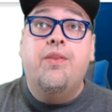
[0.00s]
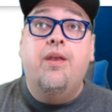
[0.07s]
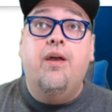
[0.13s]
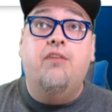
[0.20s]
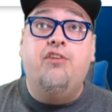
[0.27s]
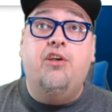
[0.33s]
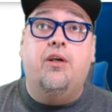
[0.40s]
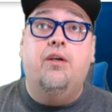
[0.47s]

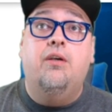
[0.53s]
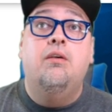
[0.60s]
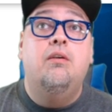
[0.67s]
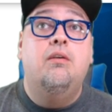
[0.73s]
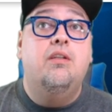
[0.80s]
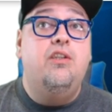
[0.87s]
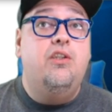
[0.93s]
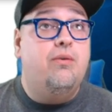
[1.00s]
of your
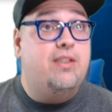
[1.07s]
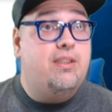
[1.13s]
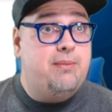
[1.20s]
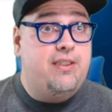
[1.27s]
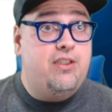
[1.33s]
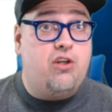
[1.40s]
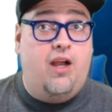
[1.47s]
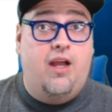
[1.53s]
USB
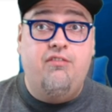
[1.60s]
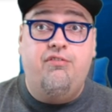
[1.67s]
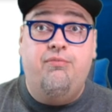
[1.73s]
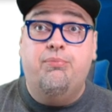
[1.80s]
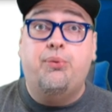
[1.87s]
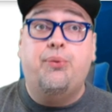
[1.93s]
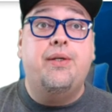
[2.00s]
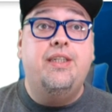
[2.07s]
drive.
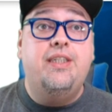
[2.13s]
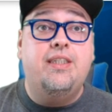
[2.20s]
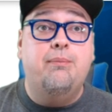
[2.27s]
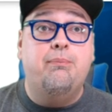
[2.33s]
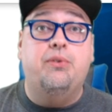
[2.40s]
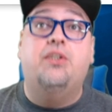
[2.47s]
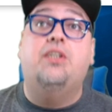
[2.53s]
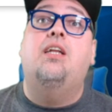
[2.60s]
Pretty
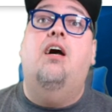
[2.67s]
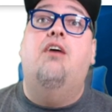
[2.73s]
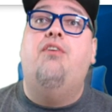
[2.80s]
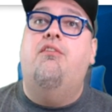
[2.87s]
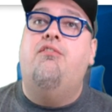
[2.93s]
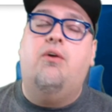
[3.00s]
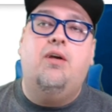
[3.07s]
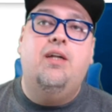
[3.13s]
simple stuff.
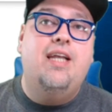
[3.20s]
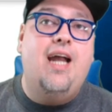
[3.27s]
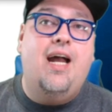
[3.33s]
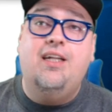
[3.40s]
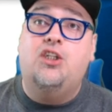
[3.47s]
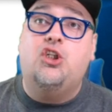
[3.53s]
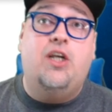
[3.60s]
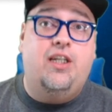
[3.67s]
I've already got
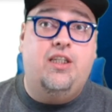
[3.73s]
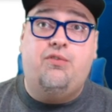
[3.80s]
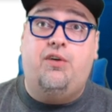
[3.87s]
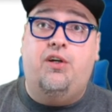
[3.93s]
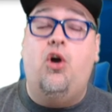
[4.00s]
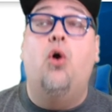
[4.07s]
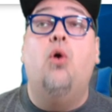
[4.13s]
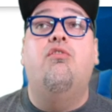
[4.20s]
it
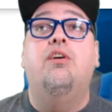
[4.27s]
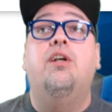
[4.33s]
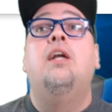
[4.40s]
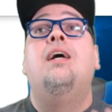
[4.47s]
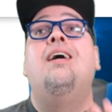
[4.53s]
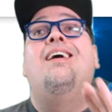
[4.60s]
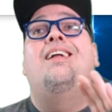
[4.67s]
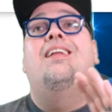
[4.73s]
transferred over,
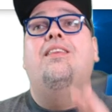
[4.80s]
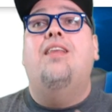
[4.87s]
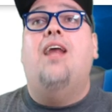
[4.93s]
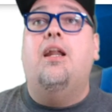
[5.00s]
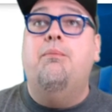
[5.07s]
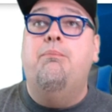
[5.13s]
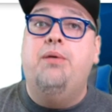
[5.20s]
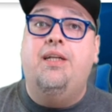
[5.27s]

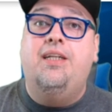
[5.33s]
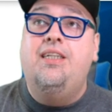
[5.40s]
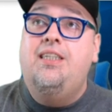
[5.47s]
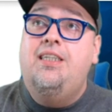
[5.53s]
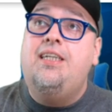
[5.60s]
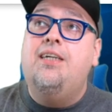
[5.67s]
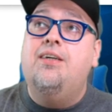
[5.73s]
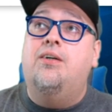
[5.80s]
not a big
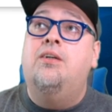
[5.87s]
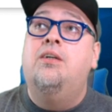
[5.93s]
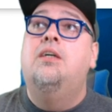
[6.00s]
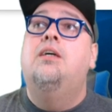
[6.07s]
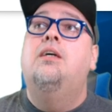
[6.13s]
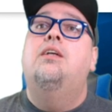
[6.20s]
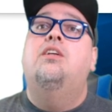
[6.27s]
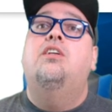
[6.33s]
deal.
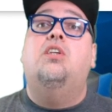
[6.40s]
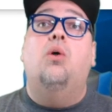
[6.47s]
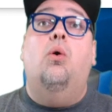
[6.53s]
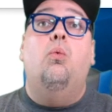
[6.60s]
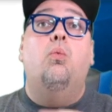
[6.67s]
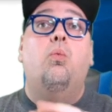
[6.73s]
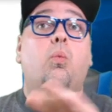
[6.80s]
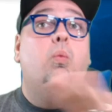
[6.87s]

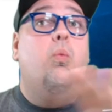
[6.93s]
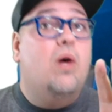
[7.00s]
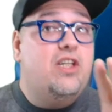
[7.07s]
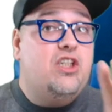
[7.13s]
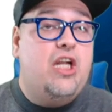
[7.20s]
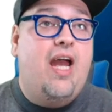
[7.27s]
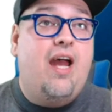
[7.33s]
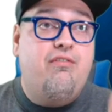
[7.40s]
So once
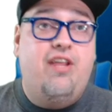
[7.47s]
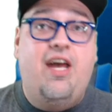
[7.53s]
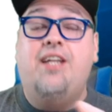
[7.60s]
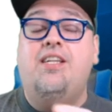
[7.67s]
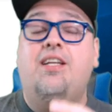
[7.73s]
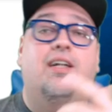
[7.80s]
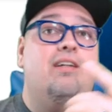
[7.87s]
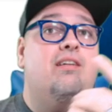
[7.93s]
you have that
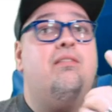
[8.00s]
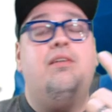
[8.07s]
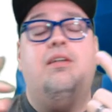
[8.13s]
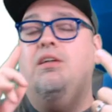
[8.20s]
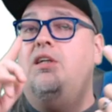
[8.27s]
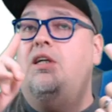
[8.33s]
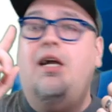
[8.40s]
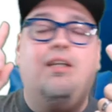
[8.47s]
done,
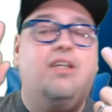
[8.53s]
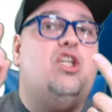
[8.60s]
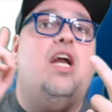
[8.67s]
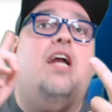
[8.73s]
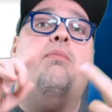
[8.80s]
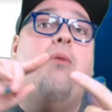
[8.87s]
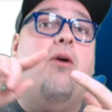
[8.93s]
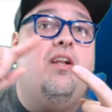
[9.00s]

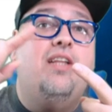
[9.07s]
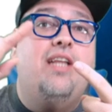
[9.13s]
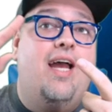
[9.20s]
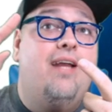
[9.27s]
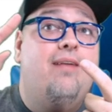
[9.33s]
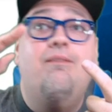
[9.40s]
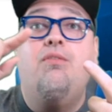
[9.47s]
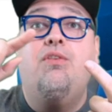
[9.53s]
check mark
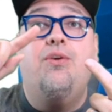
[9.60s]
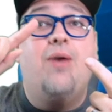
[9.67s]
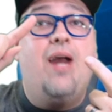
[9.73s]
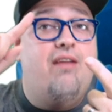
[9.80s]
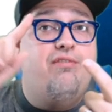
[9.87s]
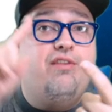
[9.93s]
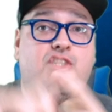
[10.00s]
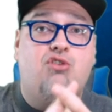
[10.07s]
that you
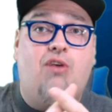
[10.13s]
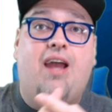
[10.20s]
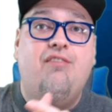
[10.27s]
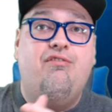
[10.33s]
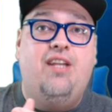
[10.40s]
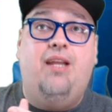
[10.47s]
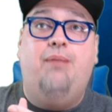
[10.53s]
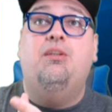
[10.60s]
have the drive
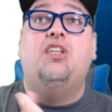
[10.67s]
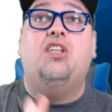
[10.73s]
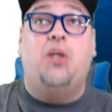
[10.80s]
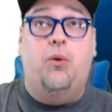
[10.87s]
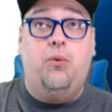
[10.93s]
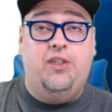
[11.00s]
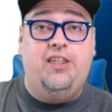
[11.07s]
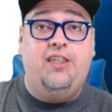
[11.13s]
named
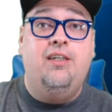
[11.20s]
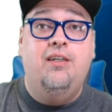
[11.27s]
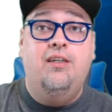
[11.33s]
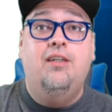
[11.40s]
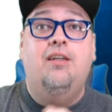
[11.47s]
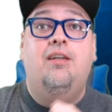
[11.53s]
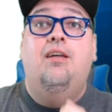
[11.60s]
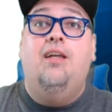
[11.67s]
Sony,
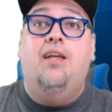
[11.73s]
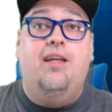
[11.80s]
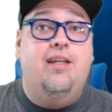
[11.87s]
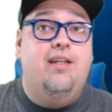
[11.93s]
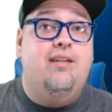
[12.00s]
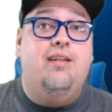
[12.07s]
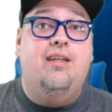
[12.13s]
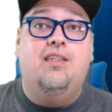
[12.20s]

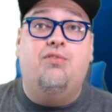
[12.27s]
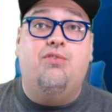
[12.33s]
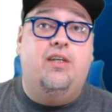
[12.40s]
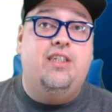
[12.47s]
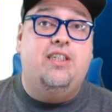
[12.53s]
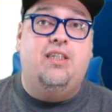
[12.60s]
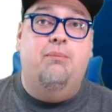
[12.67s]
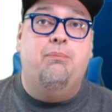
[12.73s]
and it's very
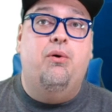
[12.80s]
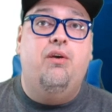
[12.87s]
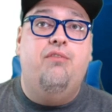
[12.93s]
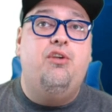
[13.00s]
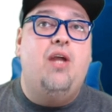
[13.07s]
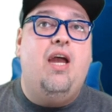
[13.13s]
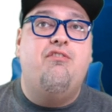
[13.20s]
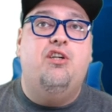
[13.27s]
simple. If
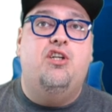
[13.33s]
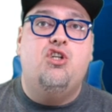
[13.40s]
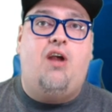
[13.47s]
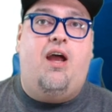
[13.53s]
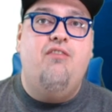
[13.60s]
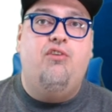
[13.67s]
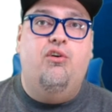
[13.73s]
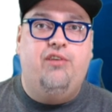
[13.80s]
you have your
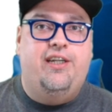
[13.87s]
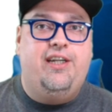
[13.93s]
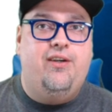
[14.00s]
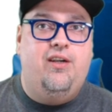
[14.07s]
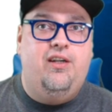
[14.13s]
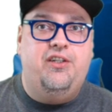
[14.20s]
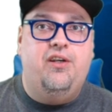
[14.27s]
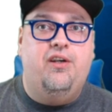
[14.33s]
drive over here
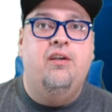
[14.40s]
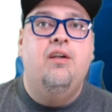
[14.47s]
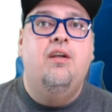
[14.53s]
on your